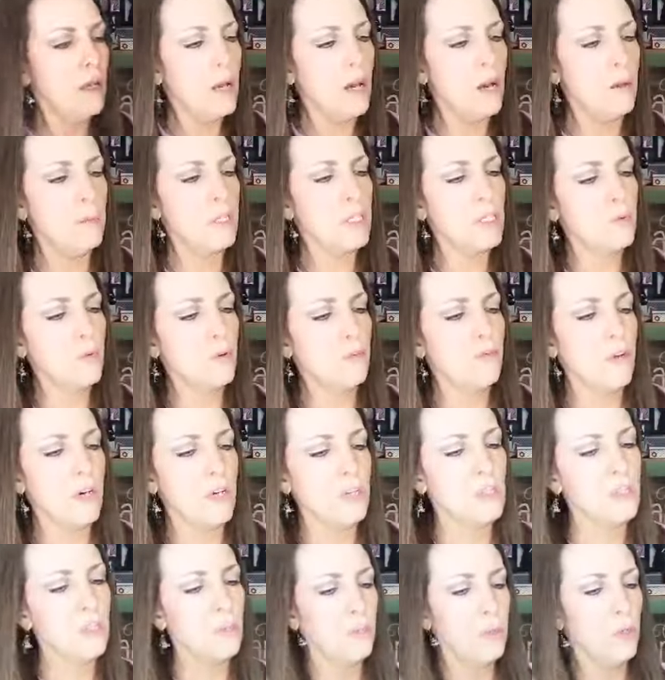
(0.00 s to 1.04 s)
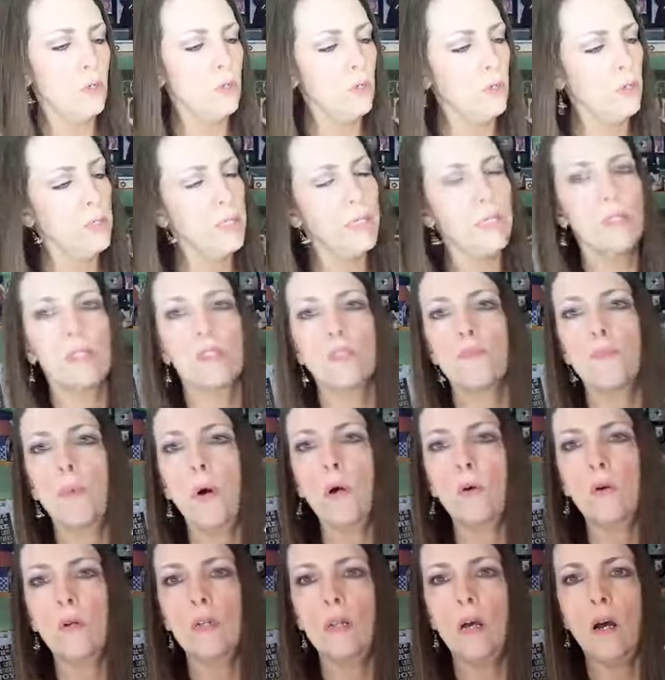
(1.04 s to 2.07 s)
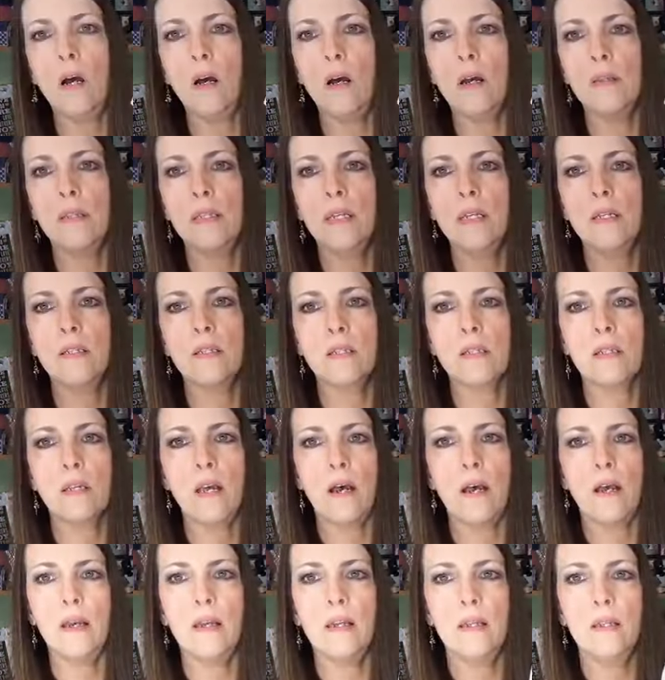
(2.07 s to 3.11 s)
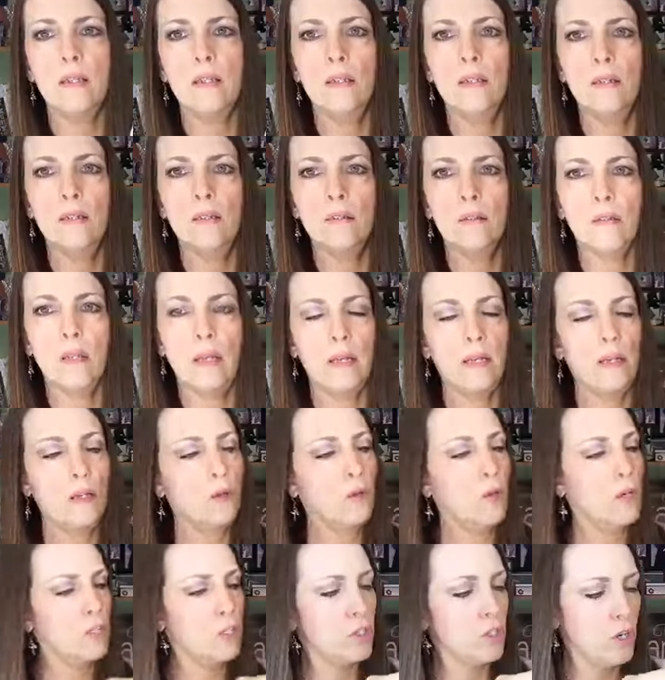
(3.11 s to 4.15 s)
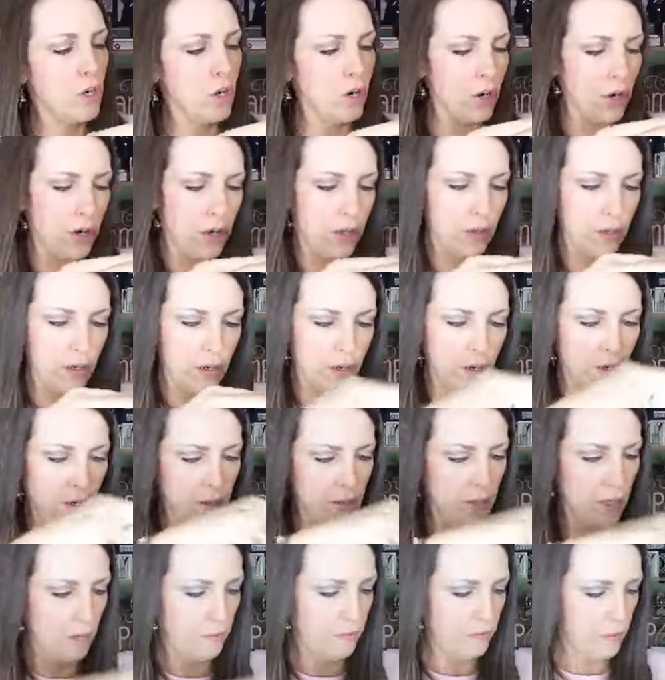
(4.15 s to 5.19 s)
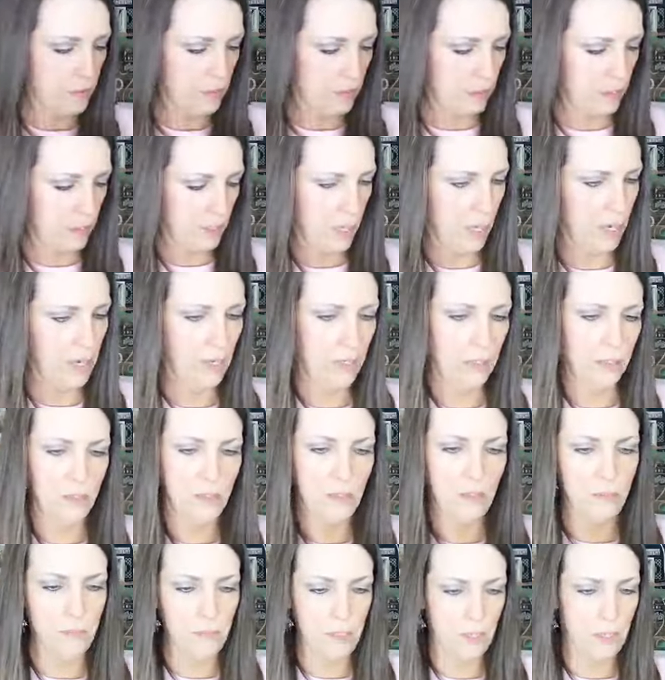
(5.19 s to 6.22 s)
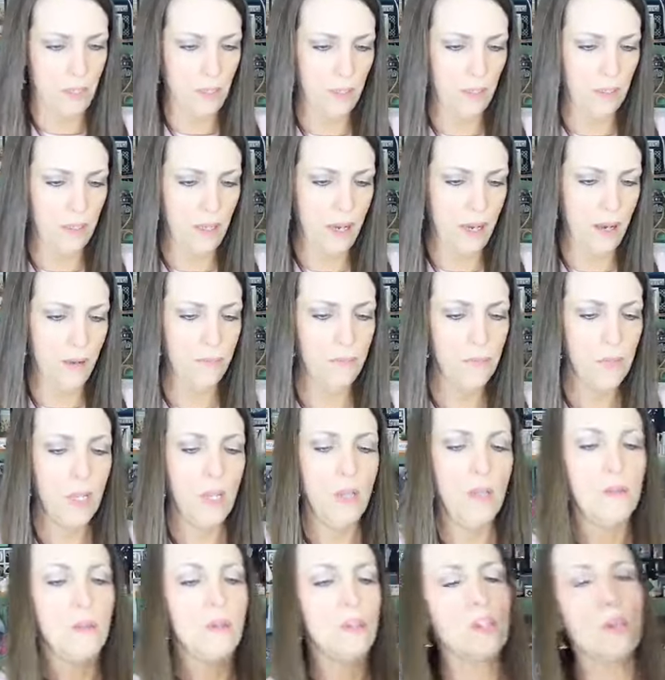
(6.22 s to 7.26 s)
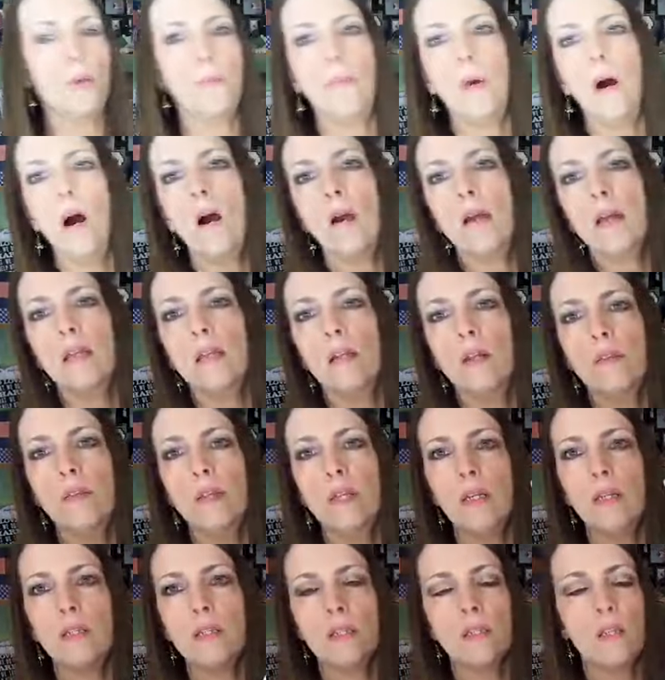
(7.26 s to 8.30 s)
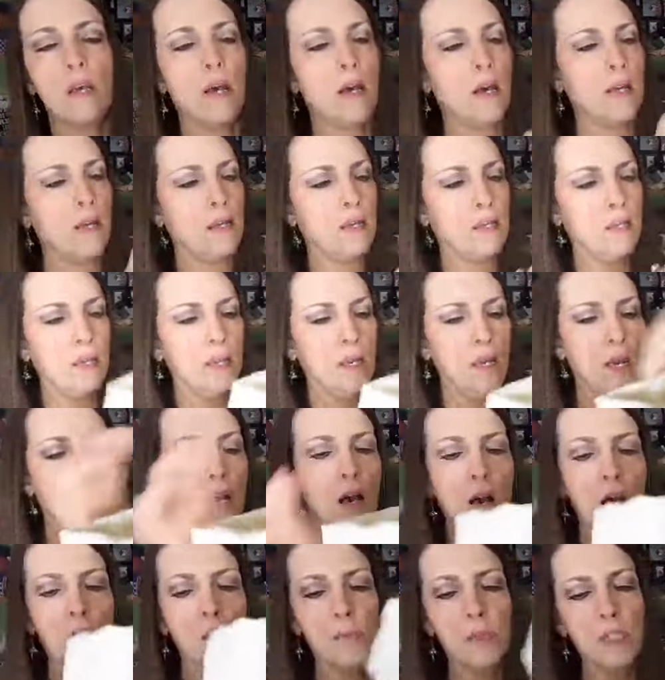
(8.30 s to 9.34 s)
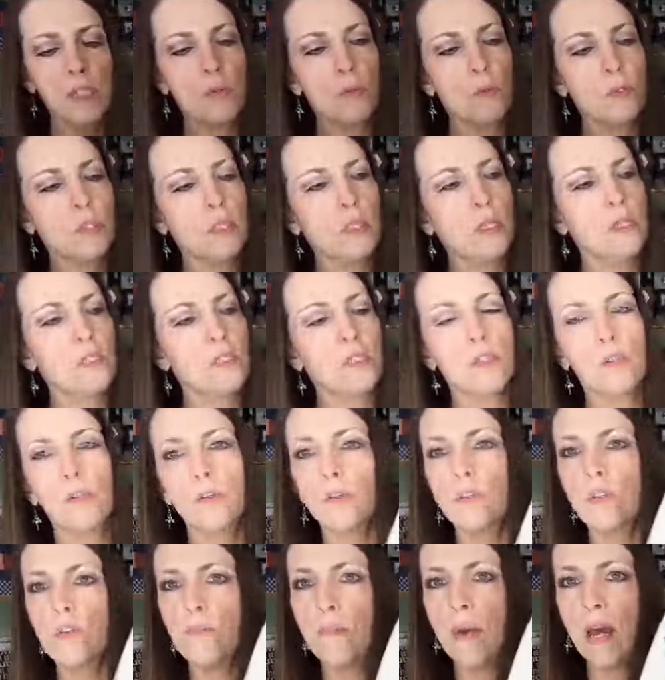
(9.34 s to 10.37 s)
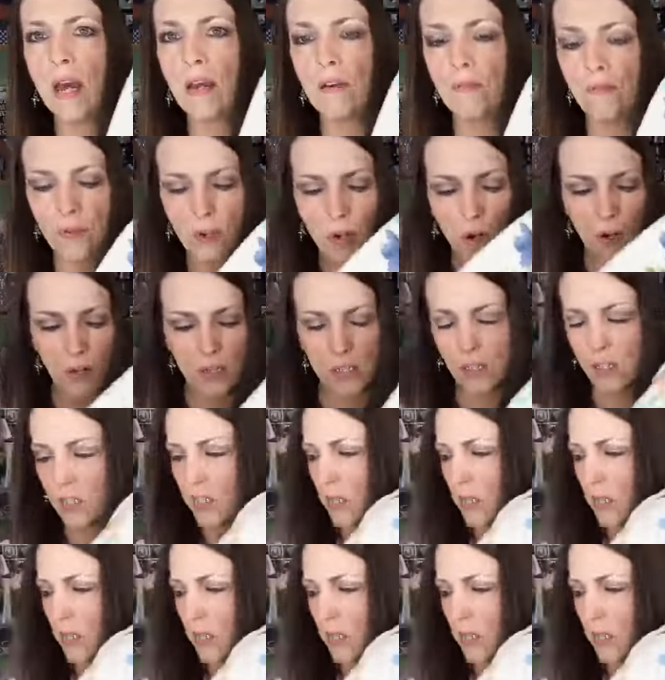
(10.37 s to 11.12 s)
It's reversible. It's polka dot on the inside, like crushed curry there, daffodil delight, something like that. There's a pocket on the inside. This was an exclusive bag for On